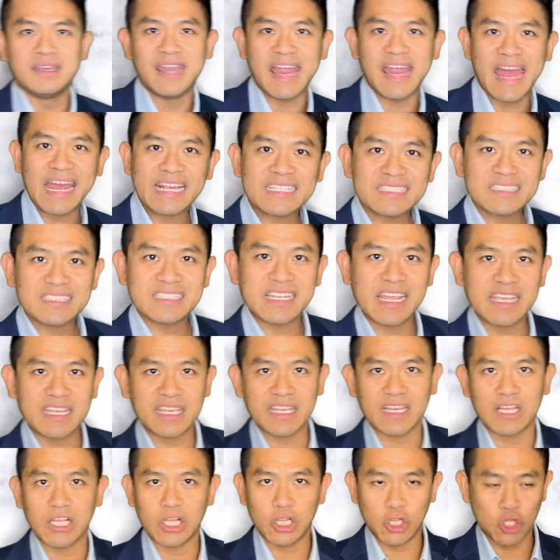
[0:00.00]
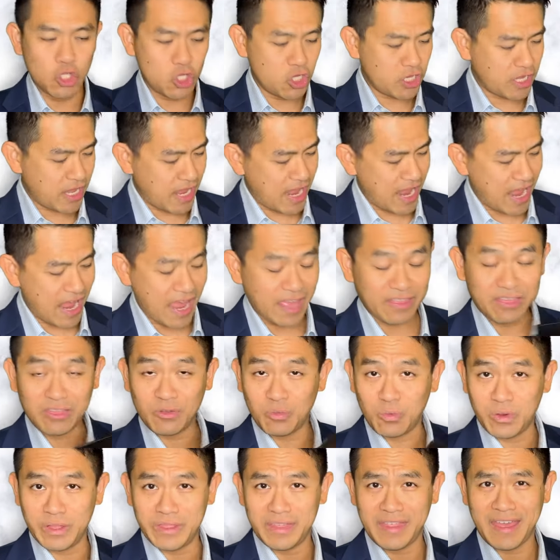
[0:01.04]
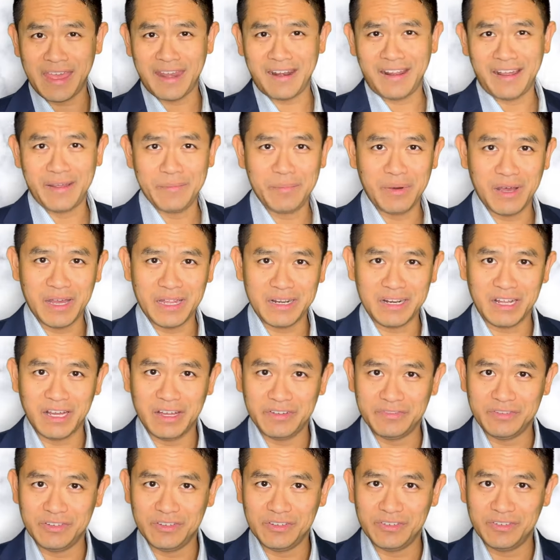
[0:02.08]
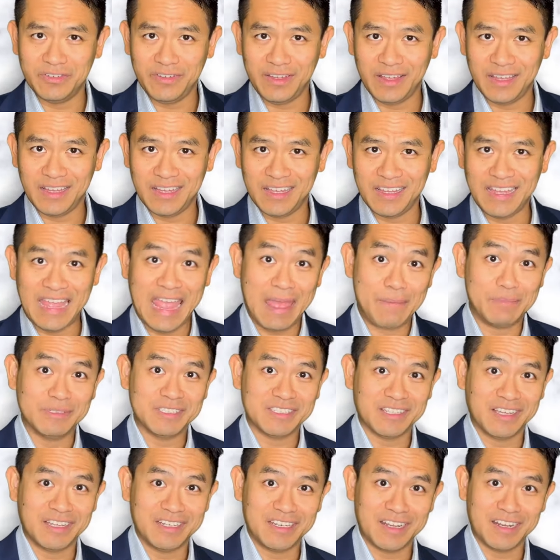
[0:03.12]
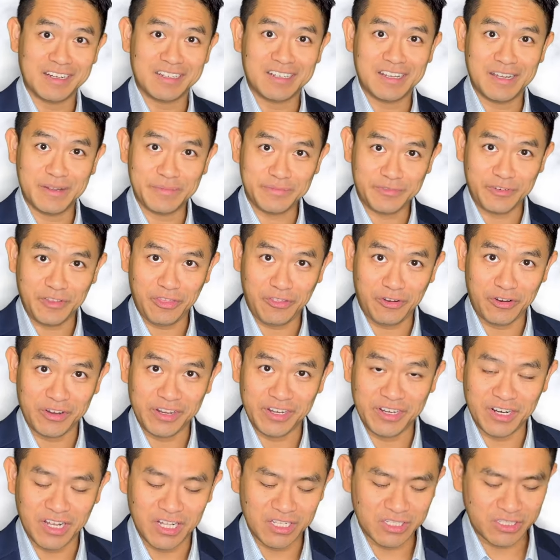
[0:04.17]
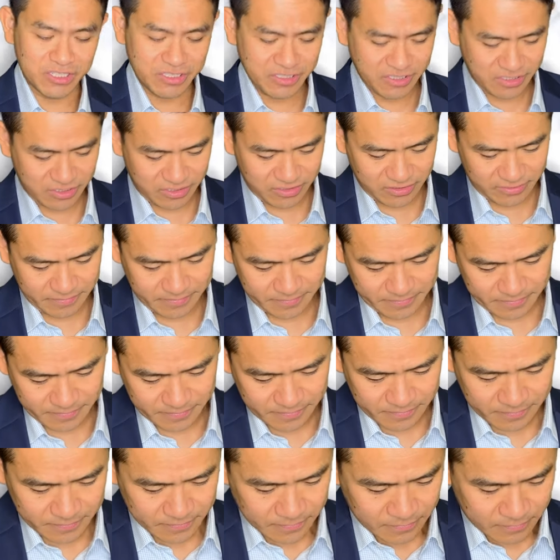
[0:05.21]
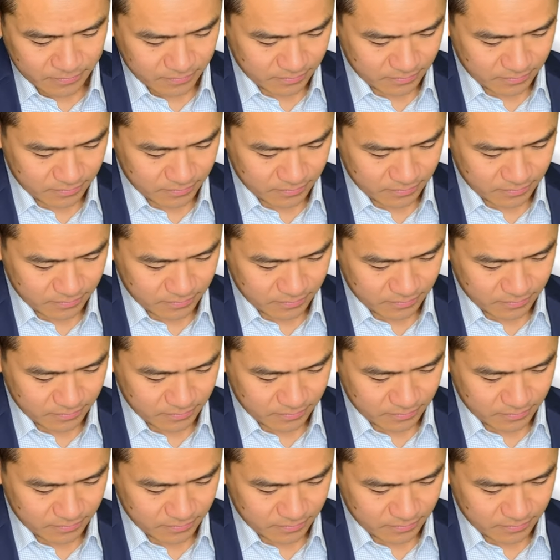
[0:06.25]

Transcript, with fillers: Next, taking a look at the one that I bought off of uh, Amazon.com for $30